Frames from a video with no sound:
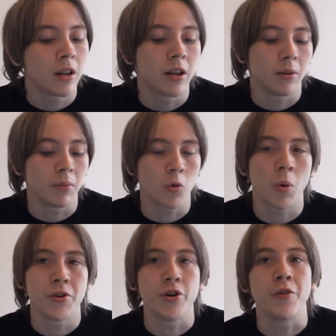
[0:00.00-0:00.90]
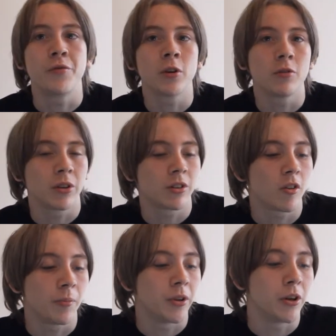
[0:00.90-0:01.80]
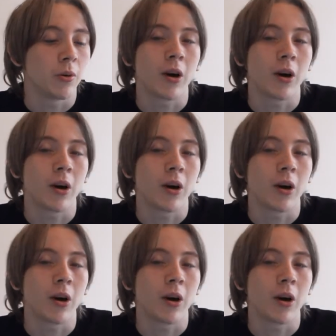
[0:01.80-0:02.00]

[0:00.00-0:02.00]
I'm quite doubtful of myself, but you know,